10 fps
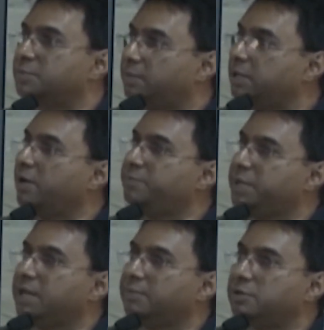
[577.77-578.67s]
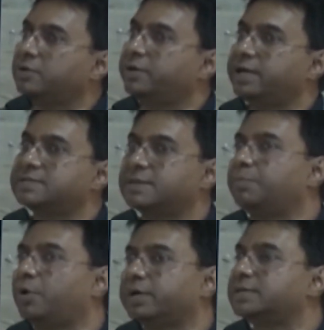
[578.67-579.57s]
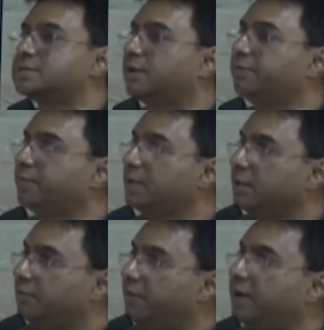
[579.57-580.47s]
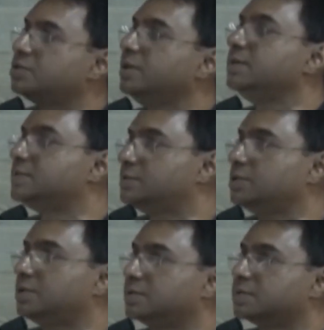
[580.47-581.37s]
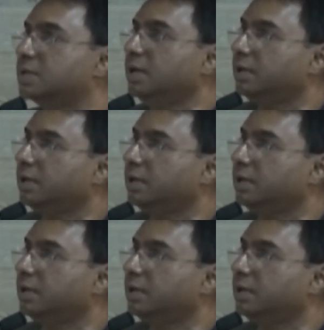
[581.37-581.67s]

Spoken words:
Probably you have been able to create some pockets of functioning institutions.